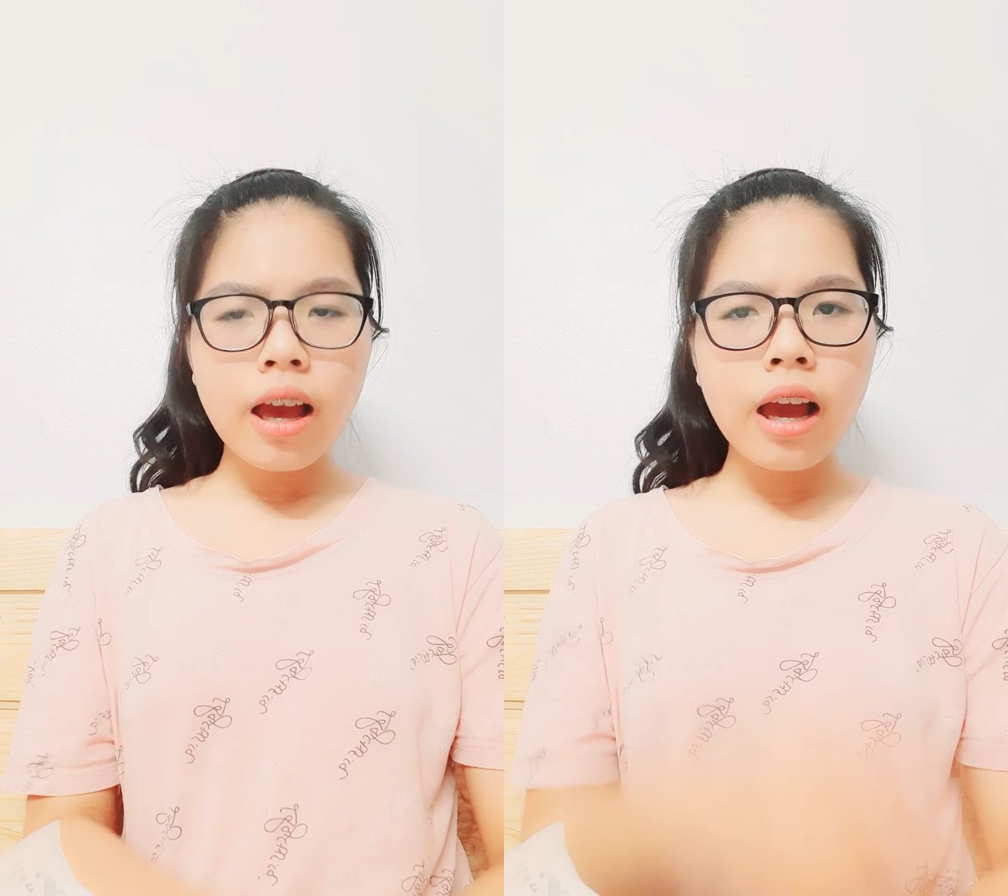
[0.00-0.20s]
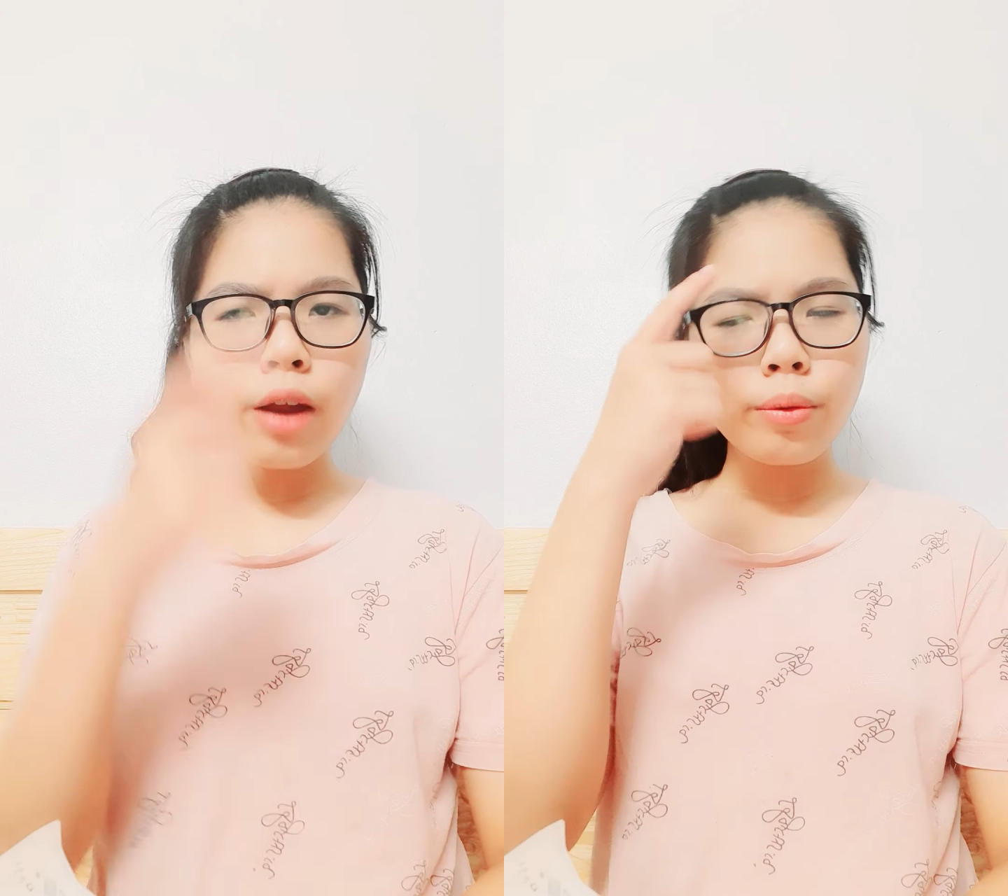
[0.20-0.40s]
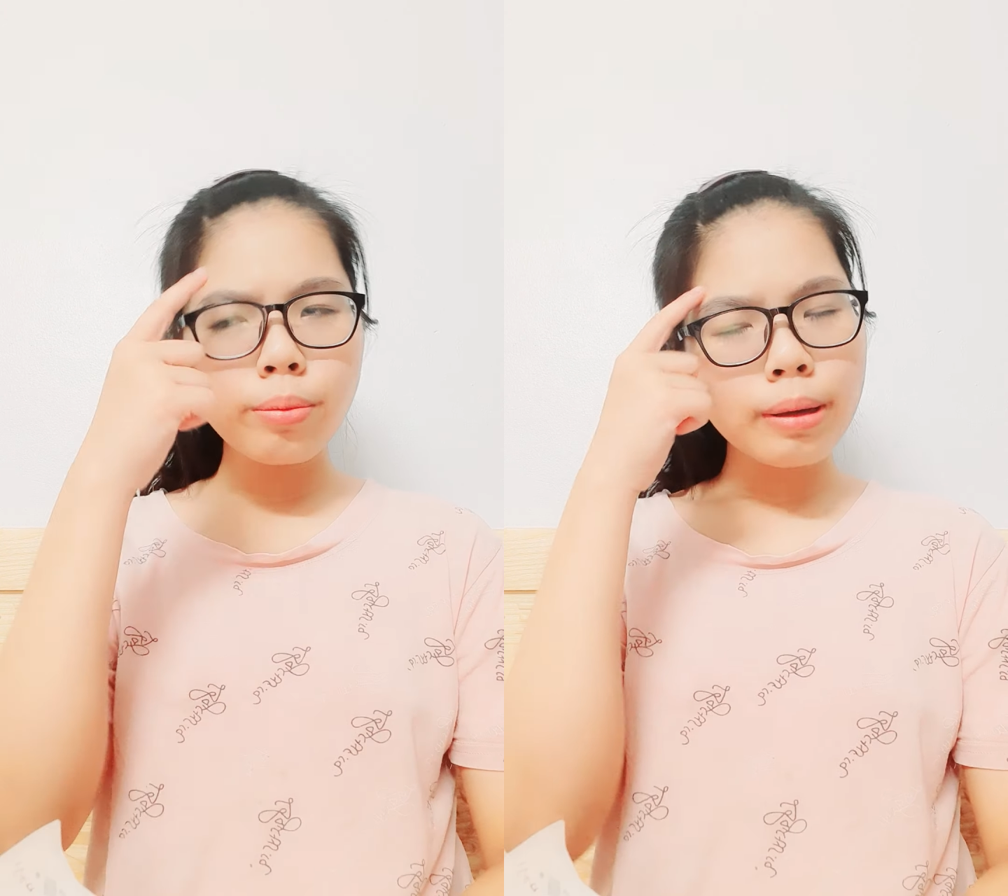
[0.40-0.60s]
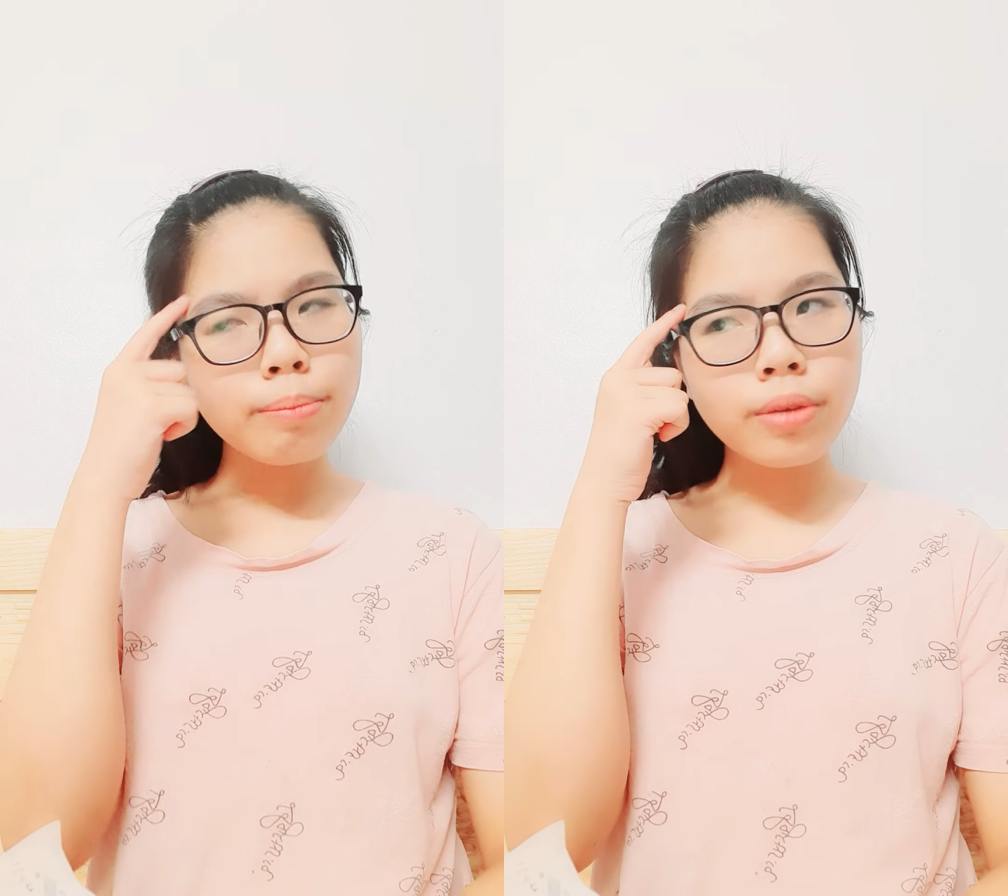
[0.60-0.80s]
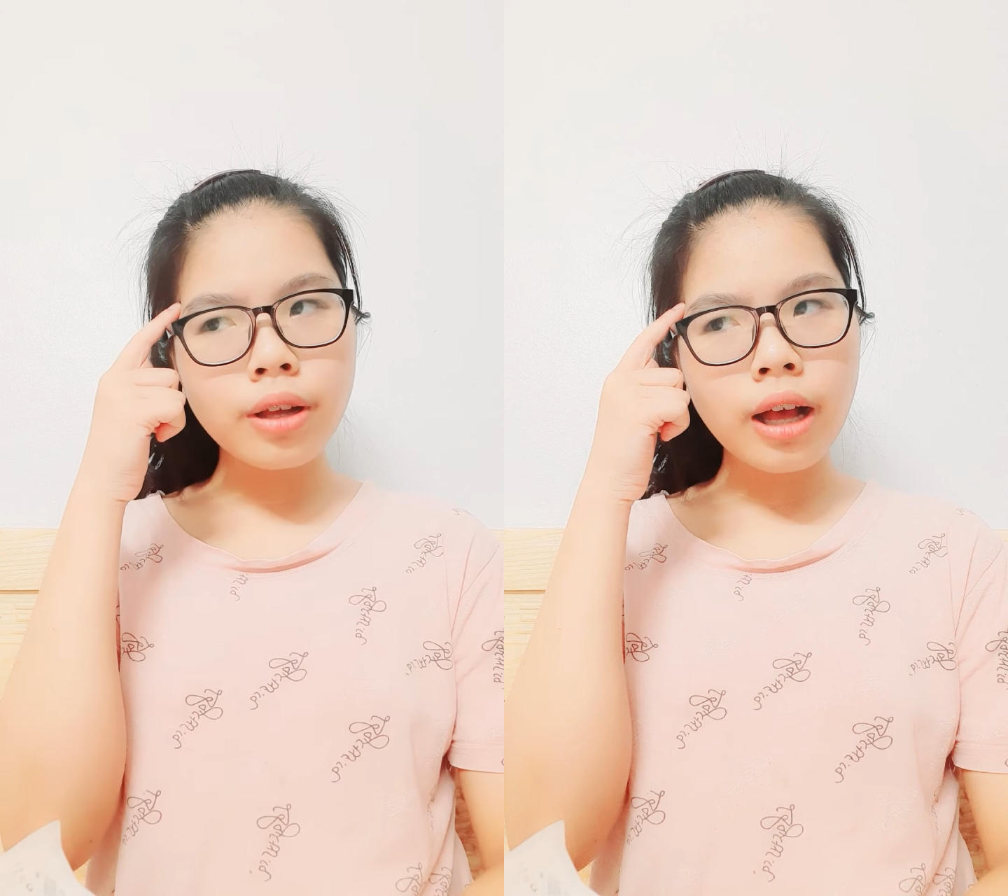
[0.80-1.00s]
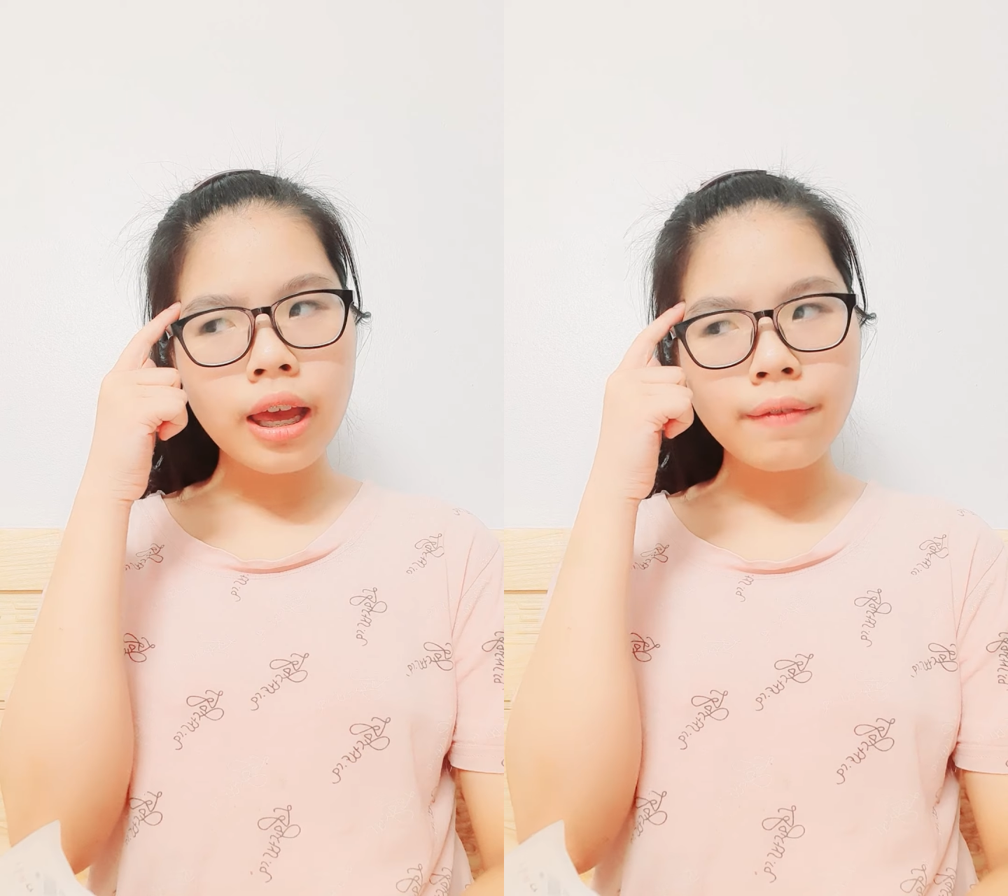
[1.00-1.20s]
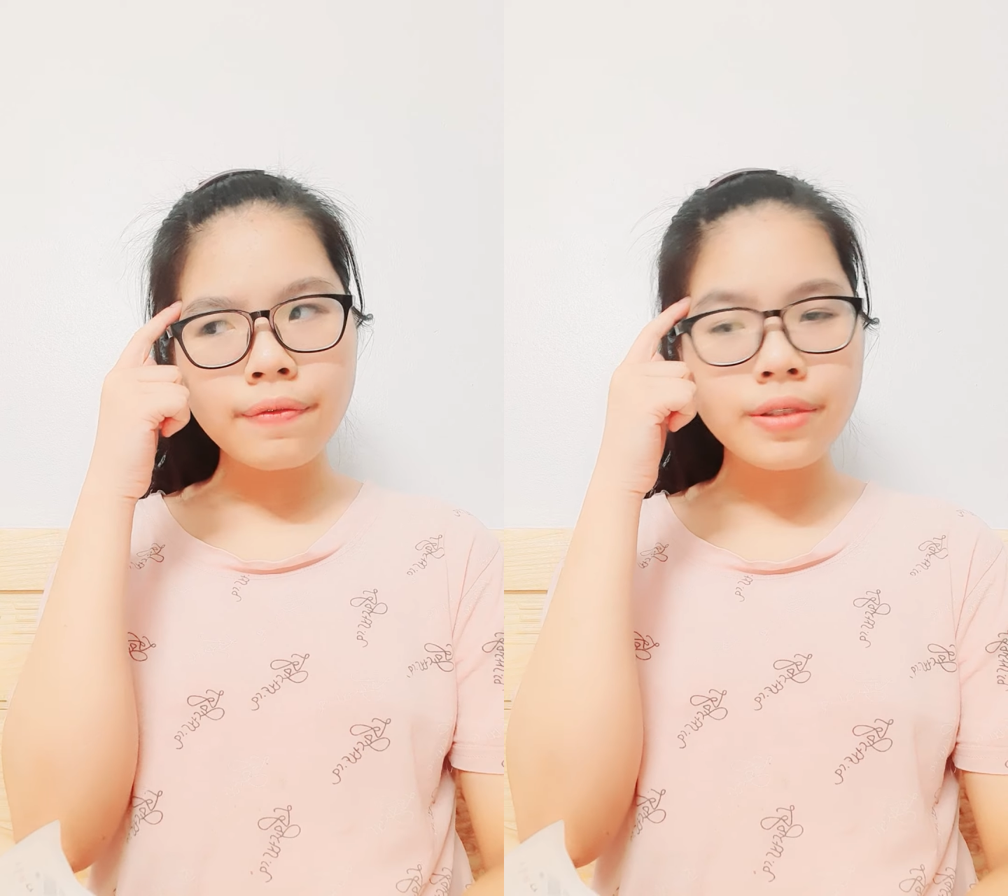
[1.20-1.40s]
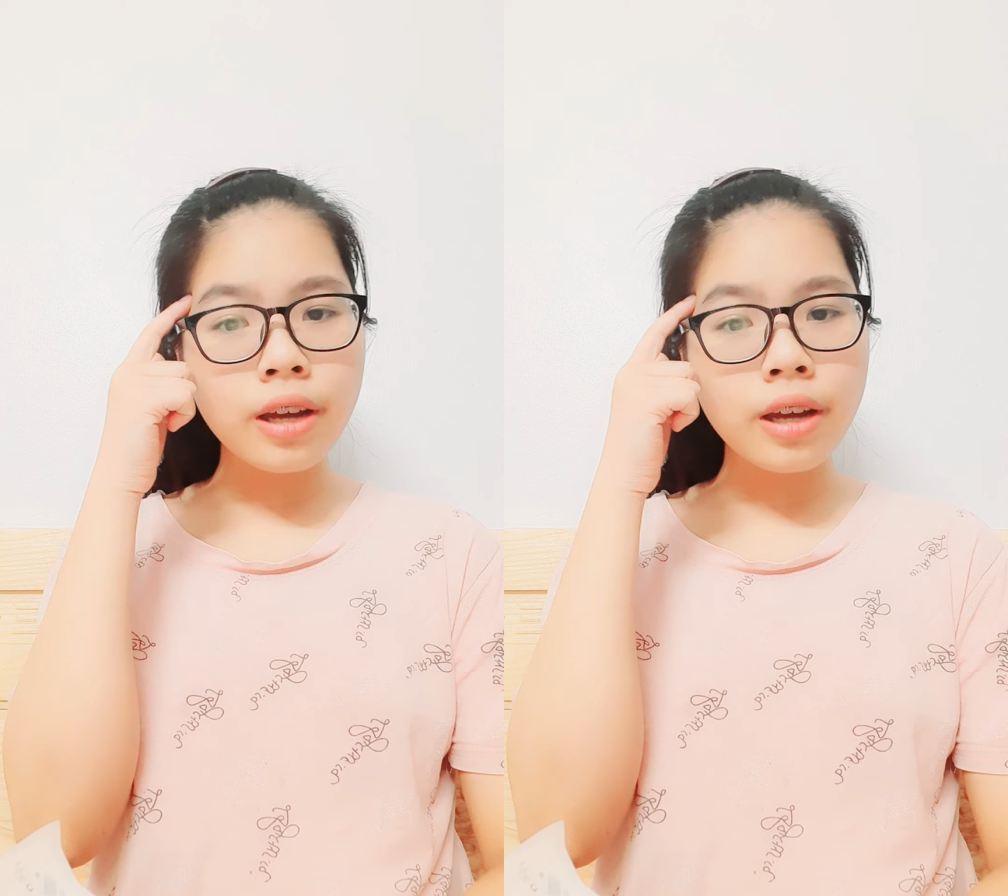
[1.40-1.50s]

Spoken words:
I remember I have